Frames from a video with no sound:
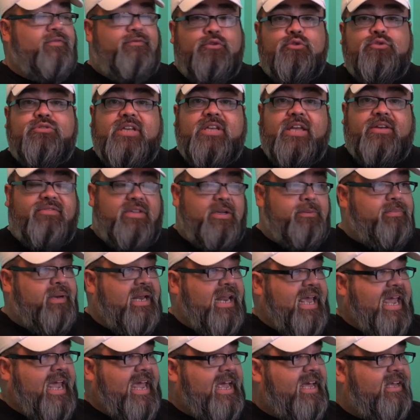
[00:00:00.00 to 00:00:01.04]
safety
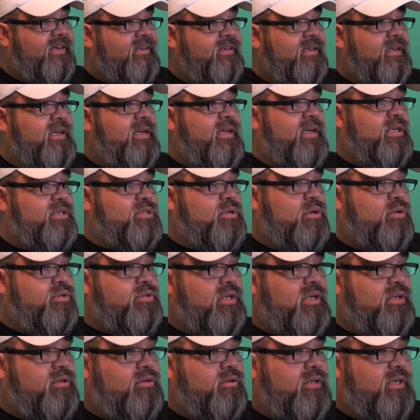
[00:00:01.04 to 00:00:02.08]
plan is also
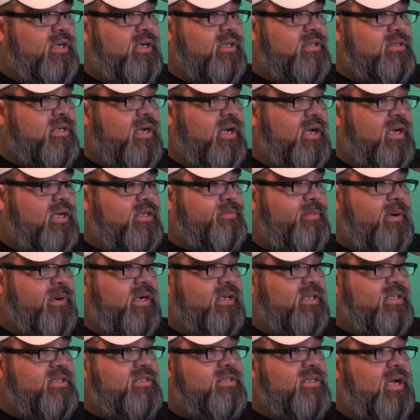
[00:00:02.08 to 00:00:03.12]
included as part of
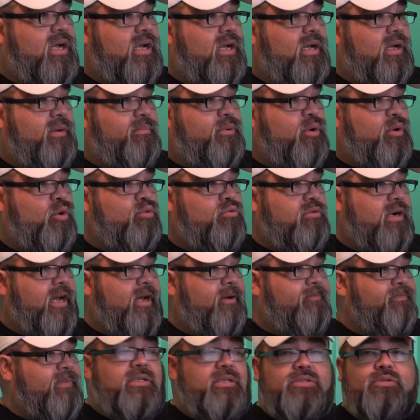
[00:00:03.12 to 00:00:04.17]
this program.
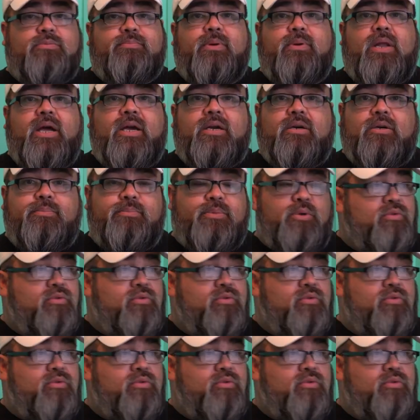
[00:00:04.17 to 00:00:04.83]
The supplier approval